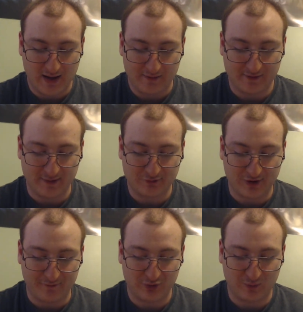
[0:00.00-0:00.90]
The team
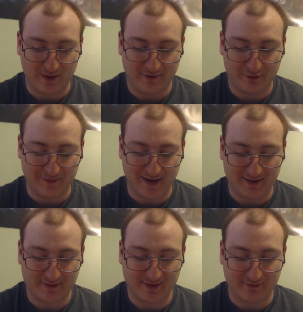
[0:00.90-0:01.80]
traveled away from the
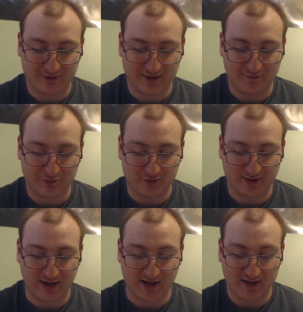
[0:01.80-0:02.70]
NSF and
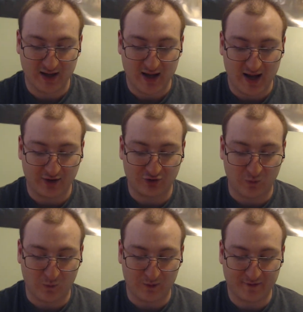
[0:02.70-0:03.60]
T14 and
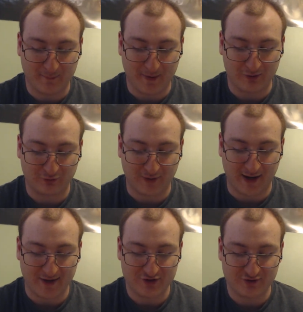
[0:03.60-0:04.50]
towards a mountain range